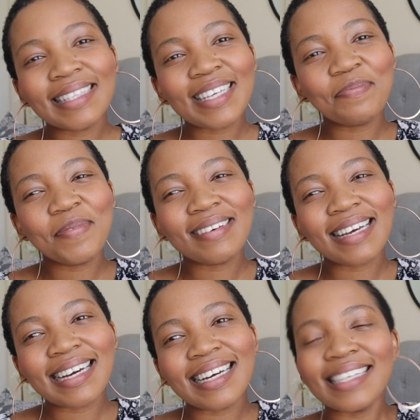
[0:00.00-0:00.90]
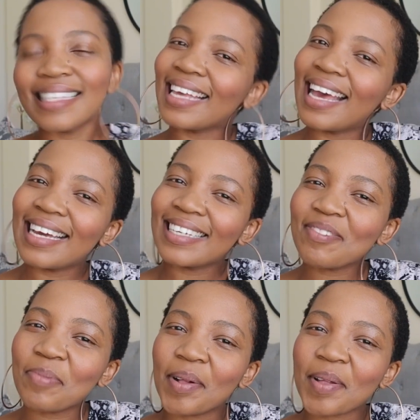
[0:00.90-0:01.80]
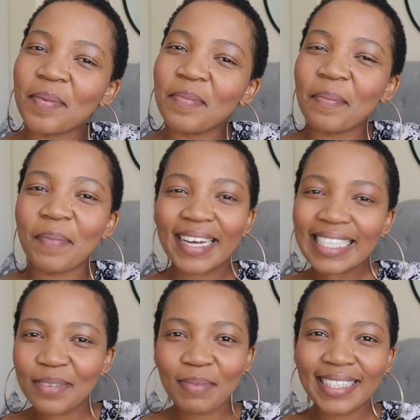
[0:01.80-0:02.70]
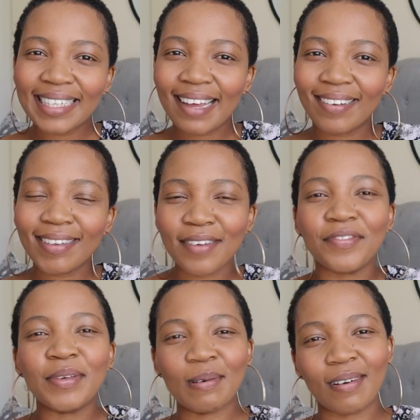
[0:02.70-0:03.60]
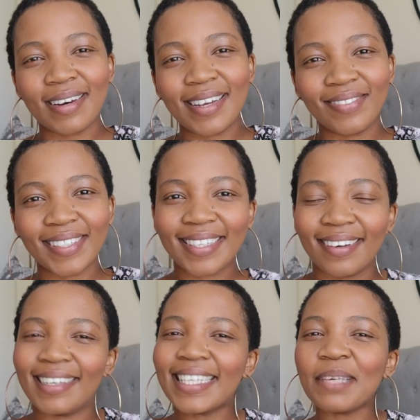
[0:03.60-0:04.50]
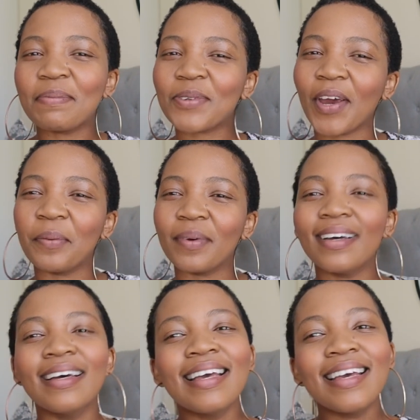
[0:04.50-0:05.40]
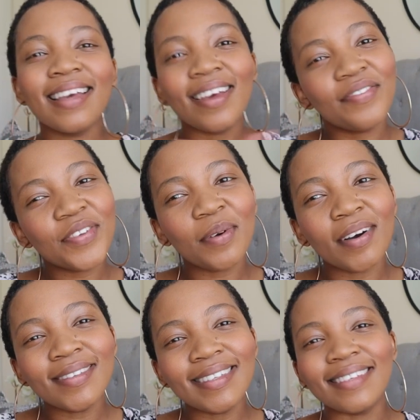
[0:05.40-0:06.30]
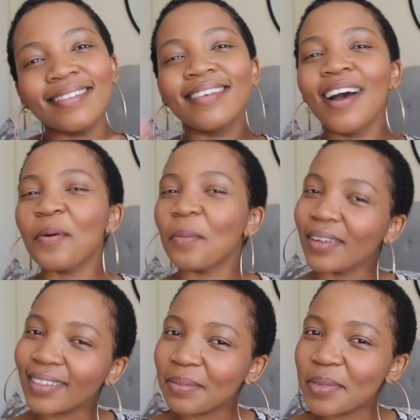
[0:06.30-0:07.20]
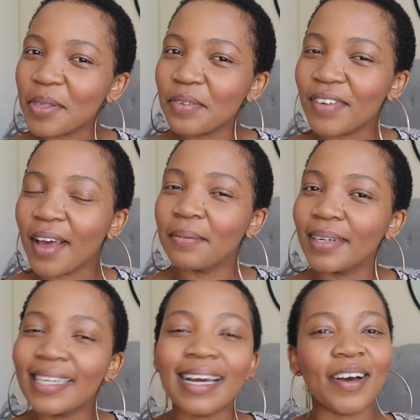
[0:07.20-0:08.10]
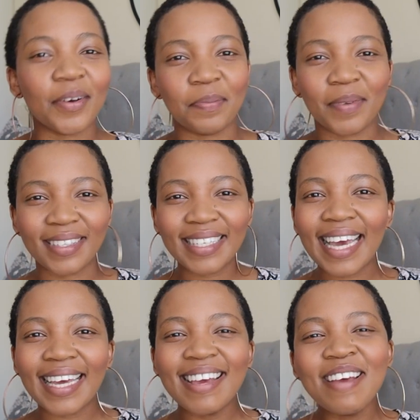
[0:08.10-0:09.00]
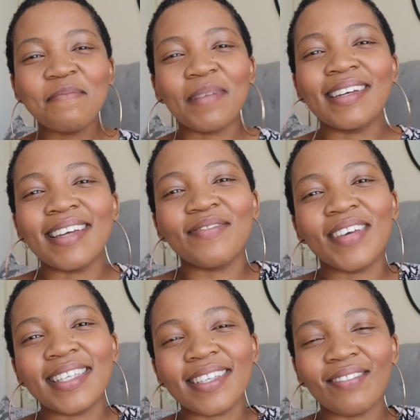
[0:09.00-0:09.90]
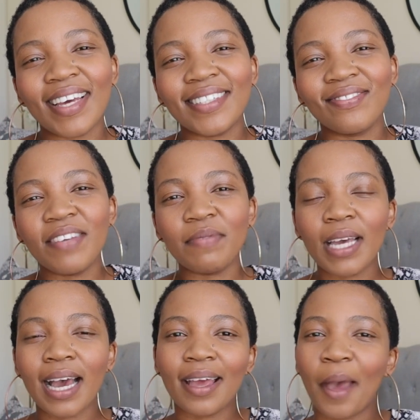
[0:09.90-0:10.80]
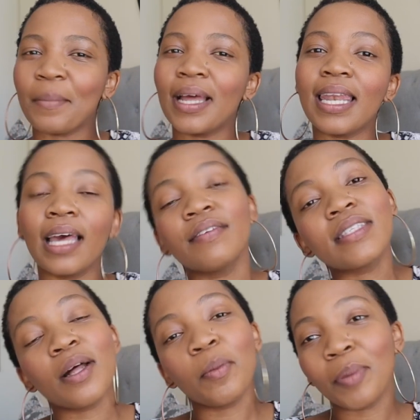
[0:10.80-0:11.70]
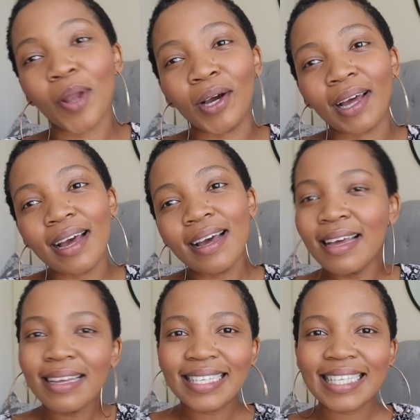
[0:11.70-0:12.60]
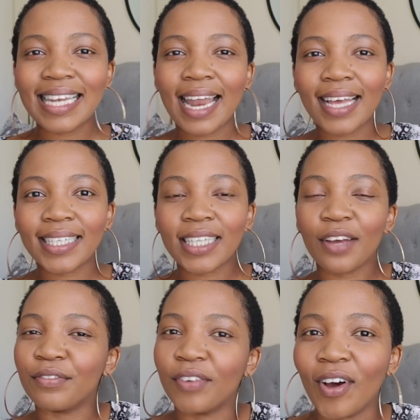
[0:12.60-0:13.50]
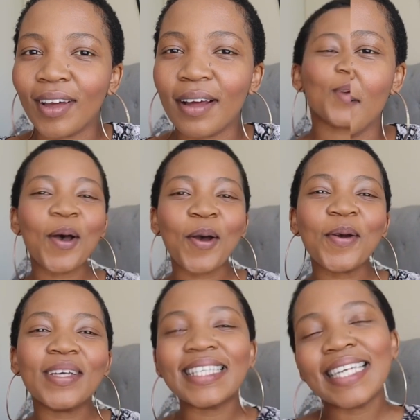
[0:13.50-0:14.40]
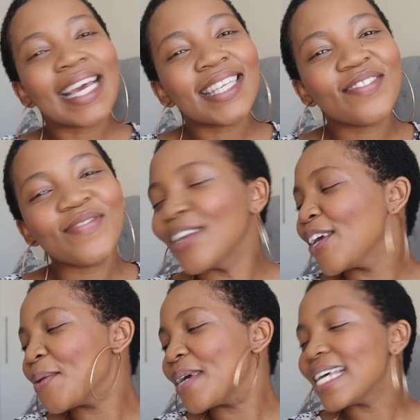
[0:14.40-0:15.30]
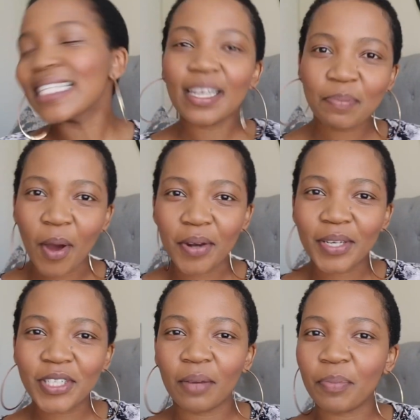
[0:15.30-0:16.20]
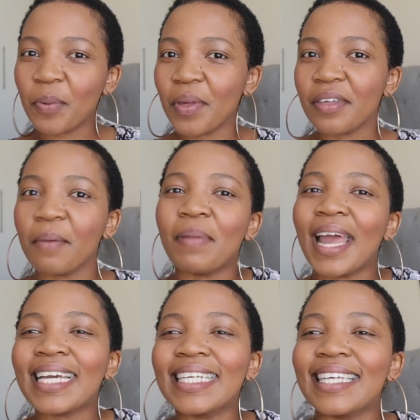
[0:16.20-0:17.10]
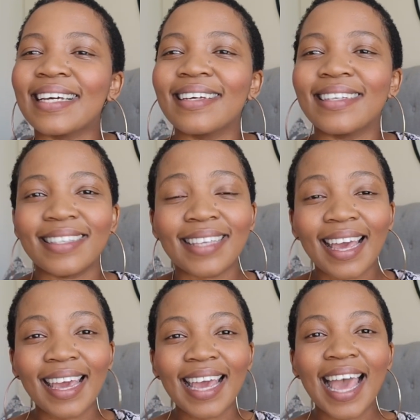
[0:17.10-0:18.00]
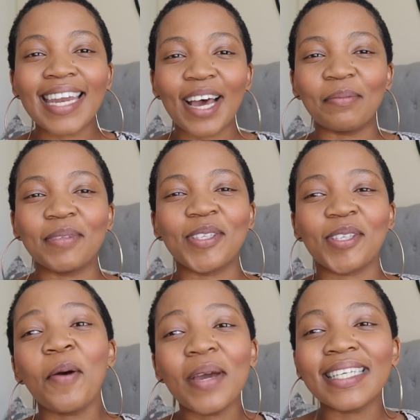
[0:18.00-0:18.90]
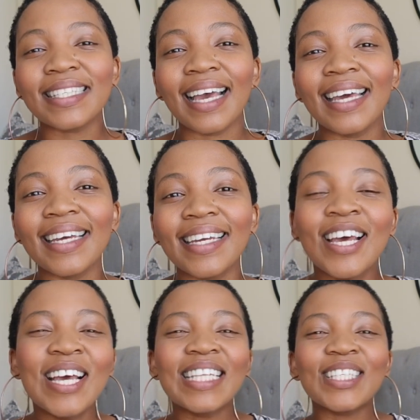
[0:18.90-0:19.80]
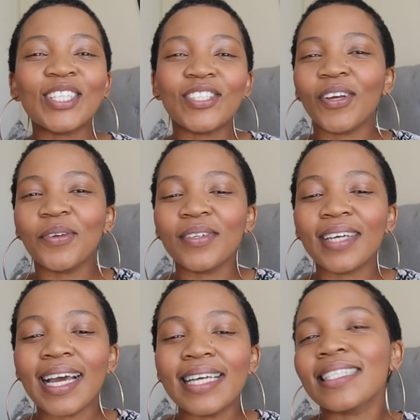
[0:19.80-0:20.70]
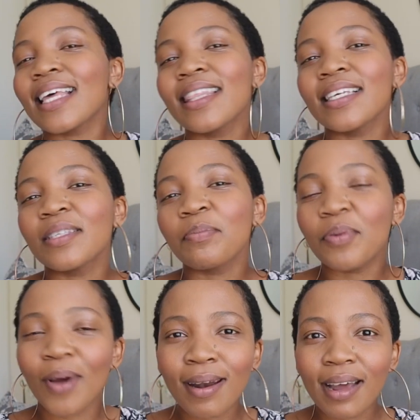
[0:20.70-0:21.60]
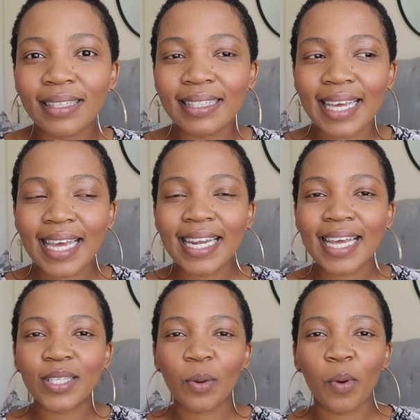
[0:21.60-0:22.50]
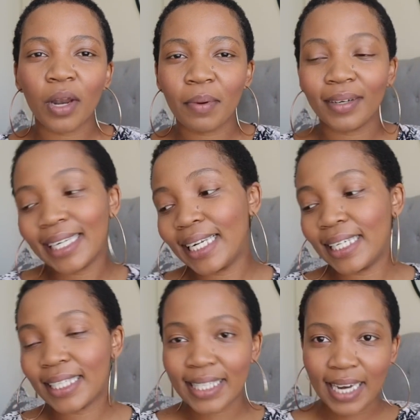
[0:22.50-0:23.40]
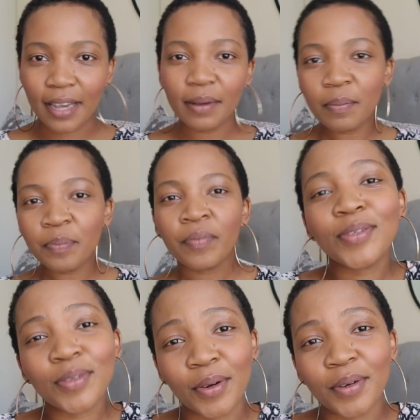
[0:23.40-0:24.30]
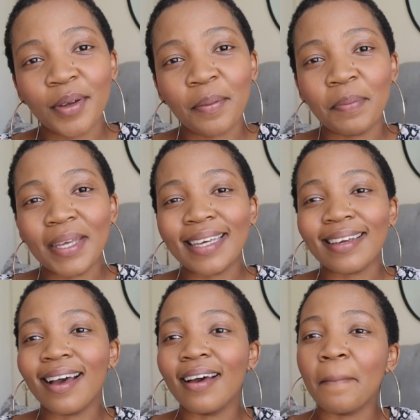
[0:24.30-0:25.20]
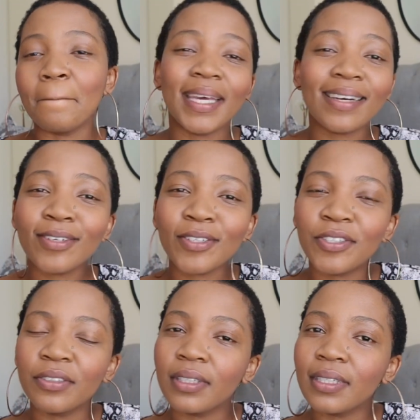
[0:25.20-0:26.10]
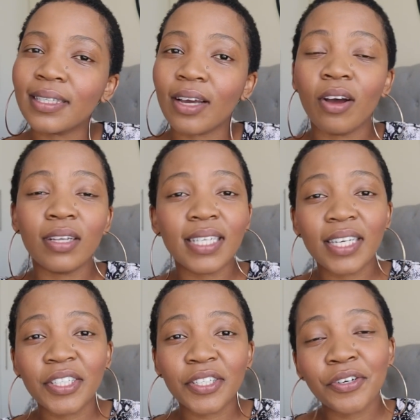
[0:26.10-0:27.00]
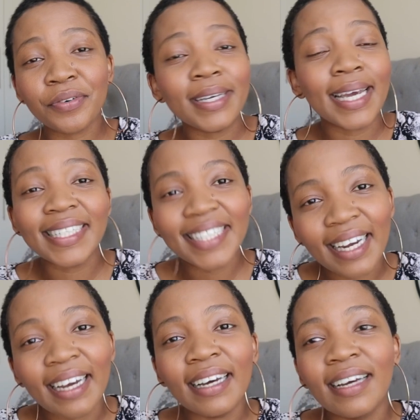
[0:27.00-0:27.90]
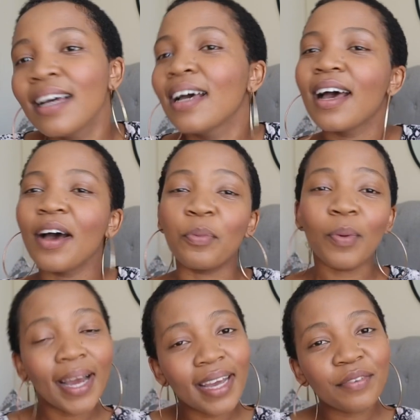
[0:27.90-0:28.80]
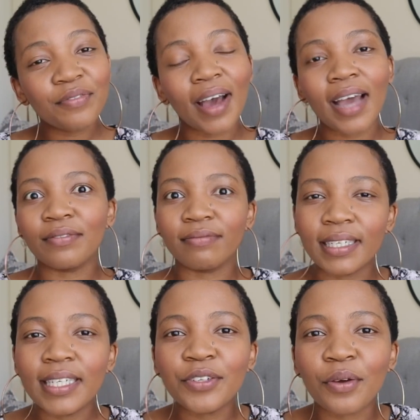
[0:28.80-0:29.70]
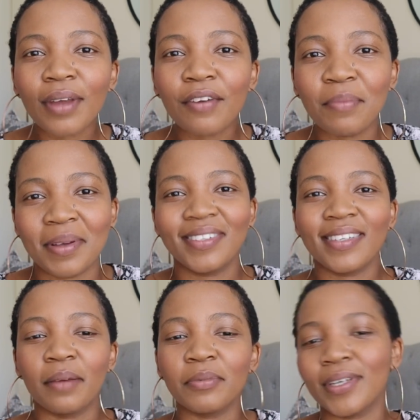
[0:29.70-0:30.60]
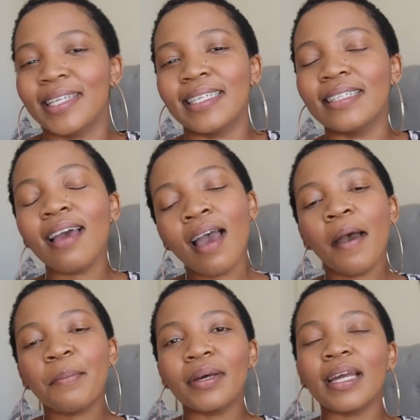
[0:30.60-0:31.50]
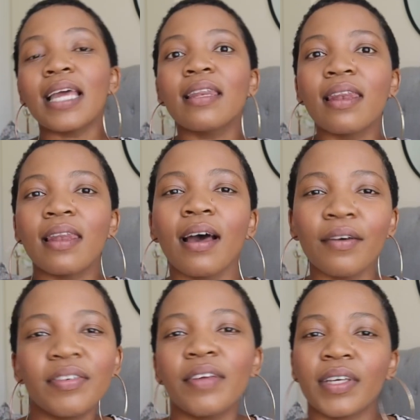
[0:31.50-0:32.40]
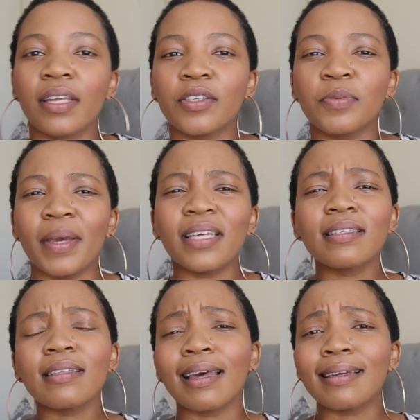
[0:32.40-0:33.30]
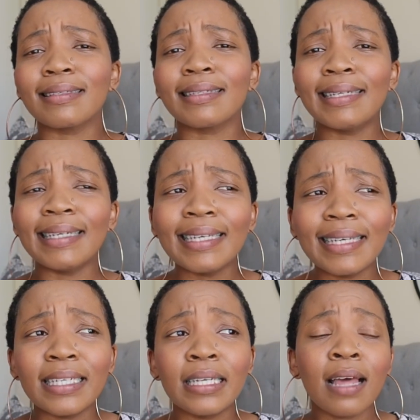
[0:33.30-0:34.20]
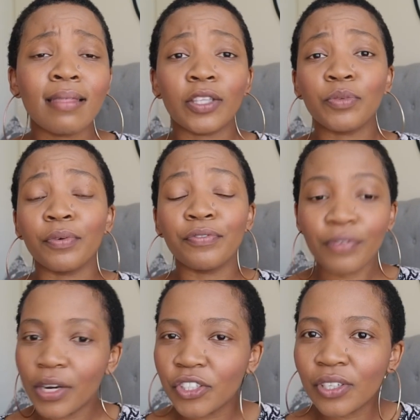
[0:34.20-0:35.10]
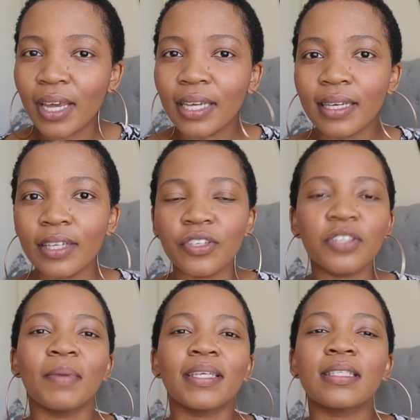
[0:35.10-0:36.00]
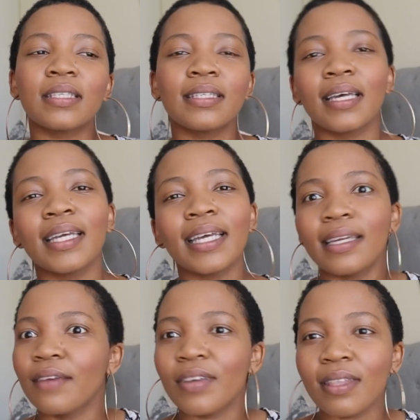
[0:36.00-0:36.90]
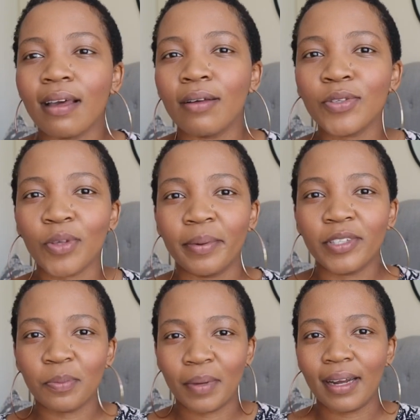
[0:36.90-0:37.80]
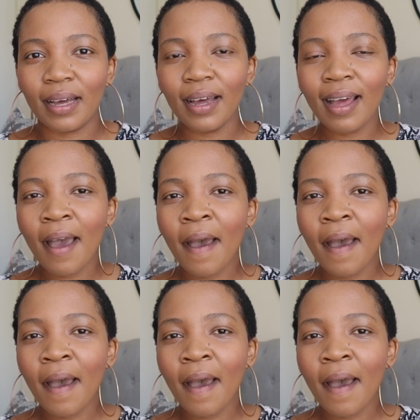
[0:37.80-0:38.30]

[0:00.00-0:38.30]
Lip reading: up, you guys, and welcome back to my channel if you are a returning subscriber. If you are new, welcome to the family. I hope you stay. My name is Amanda Mimi. I am a lifestyle blogger slash vlogger. So today's video is in partnership with Black+Decker SA, and I'm so excited to show you guys this product. It is all about cleaning today. So, being a medical student, a content creator, a wife, I really don't have much time to clean, but I love living in a space that is clean, that's refreshing. It just makes studying and everything else so much better.